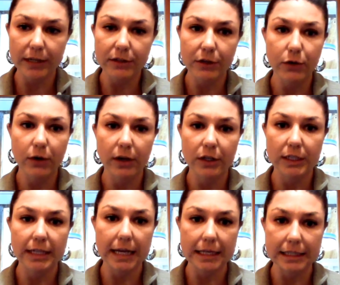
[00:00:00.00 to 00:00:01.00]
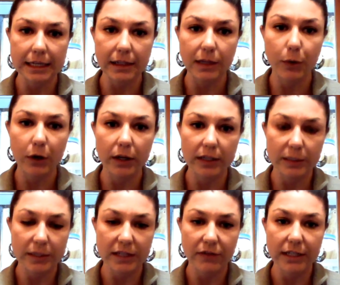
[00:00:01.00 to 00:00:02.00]
So you could just instantly book a
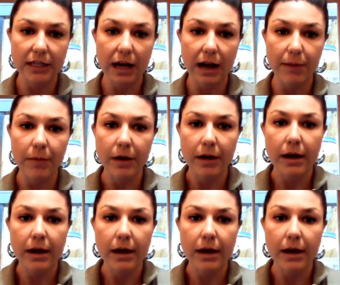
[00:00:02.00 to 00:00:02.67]
specific time.